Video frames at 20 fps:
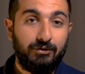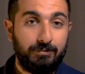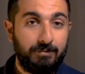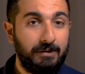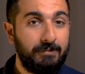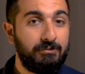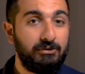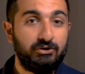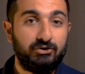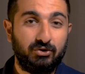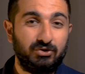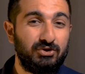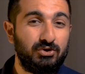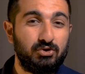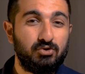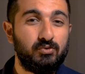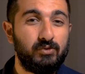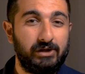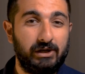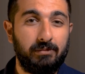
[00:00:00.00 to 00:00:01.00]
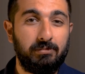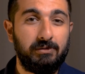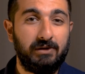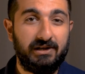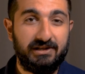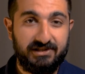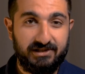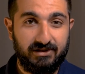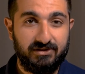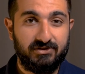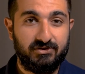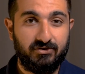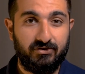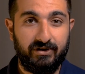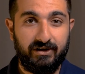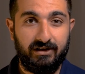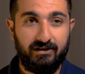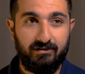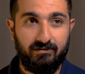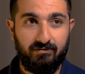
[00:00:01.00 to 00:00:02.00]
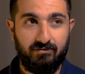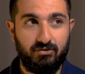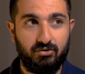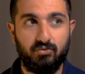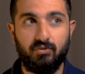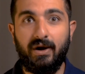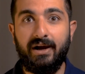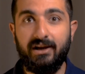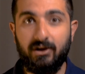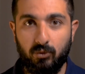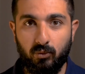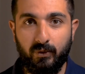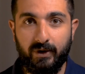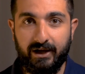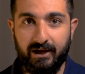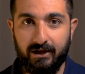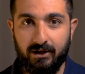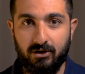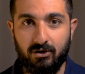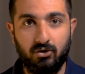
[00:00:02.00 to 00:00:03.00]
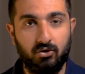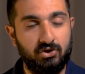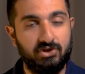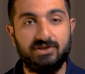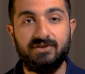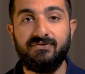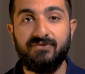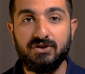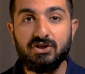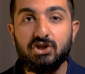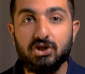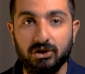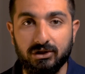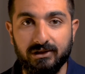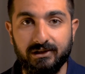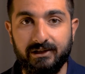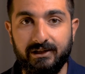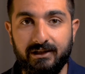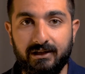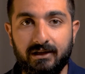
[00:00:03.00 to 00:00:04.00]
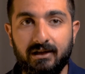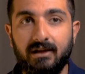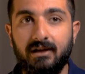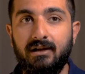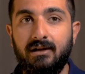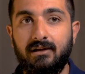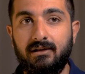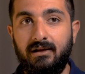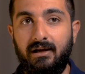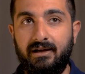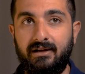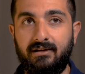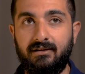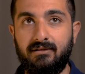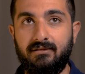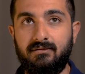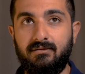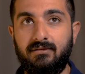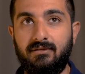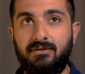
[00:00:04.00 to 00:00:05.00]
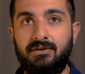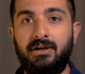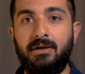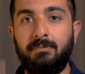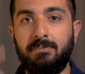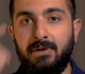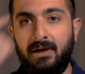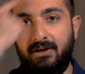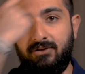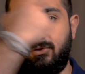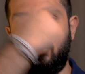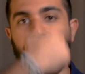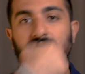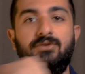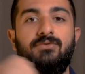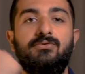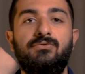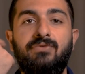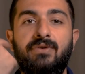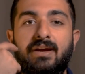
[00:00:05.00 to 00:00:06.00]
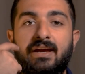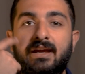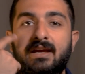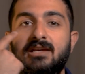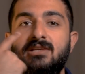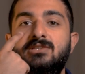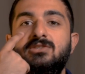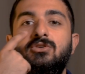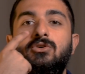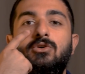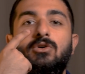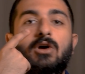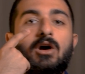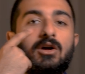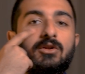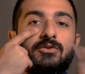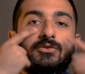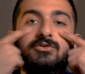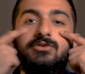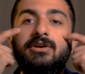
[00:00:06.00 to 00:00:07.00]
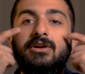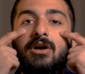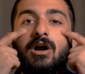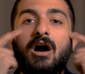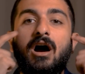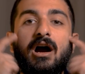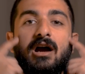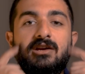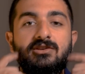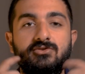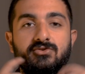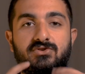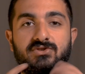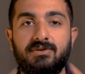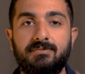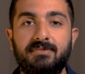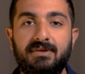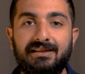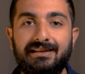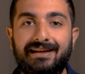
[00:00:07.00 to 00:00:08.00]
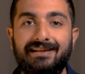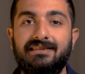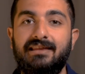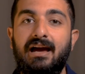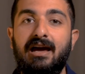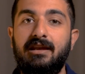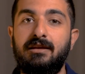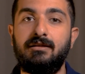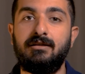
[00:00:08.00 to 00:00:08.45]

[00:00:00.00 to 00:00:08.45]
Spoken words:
people don't usually apply sunscreen the right way or sufficiently. Like, they apply it to their face or under their eyes or something like that.